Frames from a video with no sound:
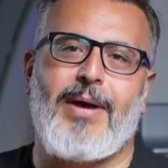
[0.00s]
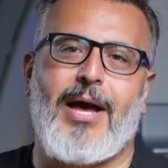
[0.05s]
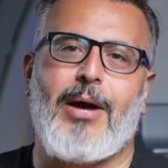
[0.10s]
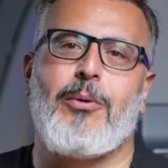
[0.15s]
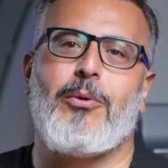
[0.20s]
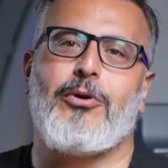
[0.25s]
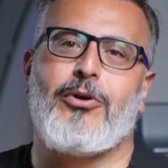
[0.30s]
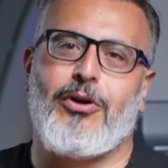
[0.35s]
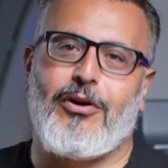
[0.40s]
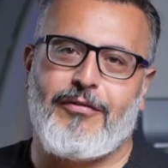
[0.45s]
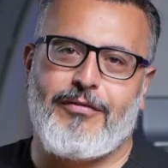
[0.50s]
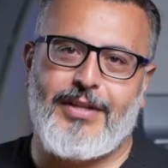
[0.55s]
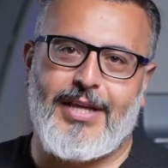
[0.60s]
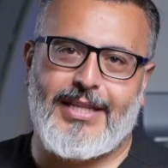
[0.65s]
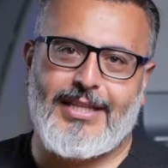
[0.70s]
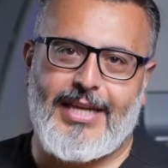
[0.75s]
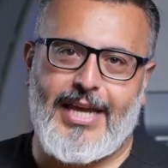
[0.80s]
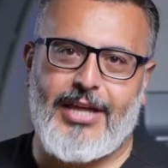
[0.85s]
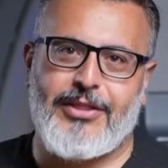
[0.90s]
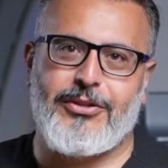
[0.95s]
power of
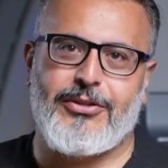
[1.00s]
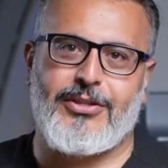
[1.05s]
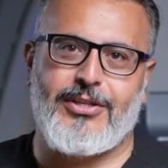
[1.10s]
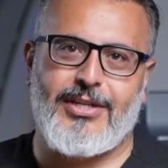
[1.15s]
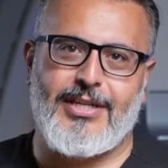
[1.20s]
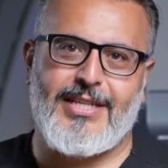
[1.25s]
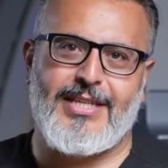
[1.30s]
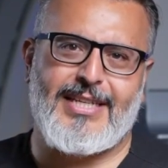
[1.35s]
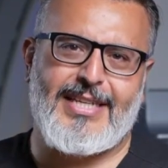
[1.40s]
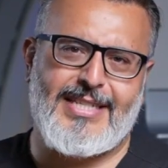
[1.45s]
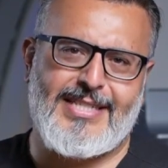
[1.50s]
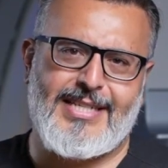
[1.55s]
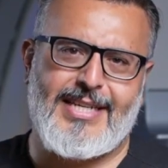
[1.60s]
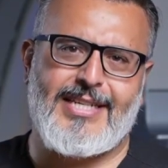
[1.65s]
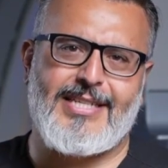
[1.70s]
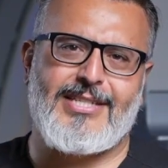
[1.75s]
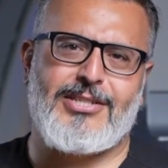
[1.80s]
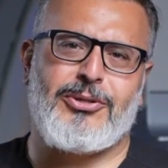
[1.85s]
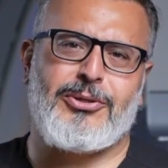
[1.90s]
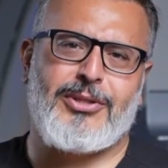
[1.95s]
that catheter is
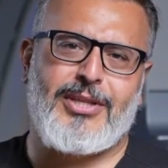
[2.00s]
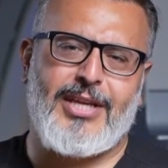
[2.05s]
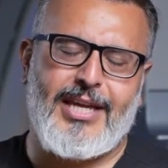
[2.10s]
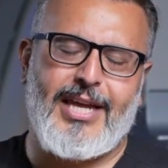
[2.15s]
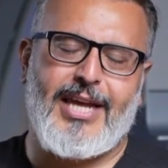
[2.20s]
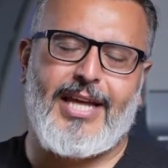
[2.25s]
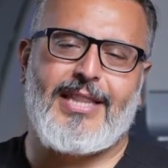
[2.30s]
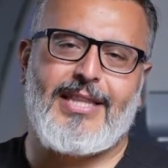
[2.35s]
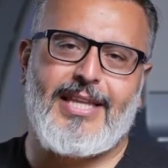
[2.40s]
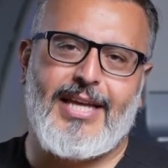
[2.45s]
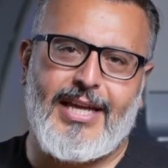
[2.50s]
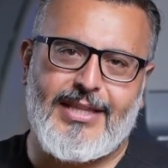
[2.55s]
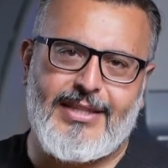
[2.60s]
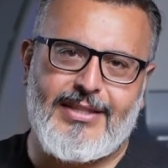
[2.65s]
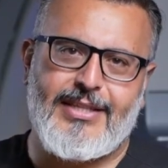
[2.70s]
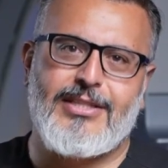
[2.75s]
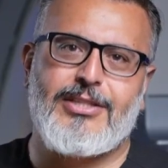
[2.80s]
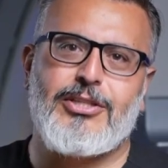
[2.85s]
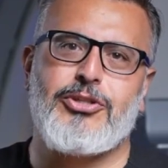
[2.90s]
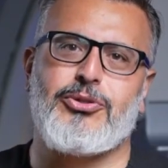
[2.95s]
exerting at
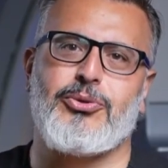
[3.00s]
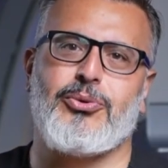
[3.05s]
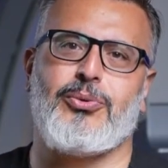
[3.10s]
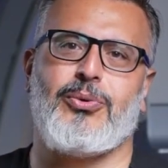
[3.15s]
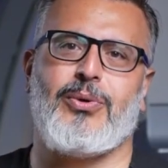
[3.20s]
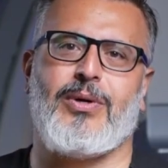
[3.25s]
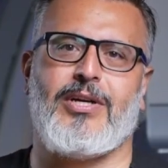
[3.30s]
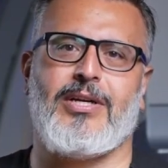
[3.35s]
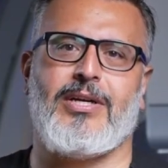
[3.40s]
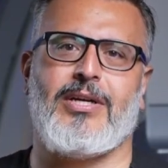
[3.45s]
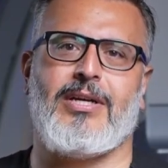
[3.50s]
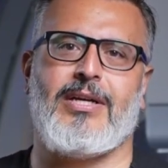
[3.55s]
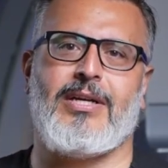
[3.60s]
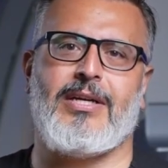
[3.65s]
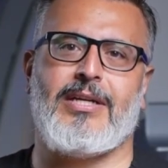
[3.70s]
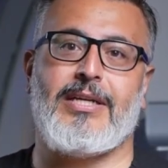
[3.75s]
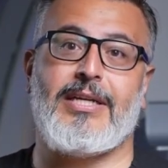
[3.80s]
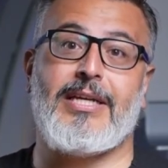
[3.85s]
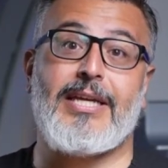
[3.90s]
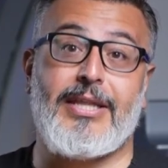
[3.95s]
that tissue
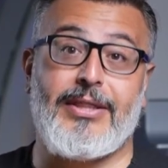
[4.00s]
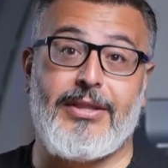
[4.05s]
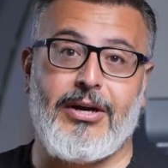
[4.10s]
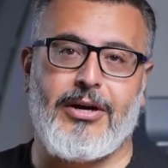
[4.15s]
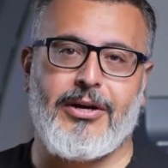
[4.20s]
in the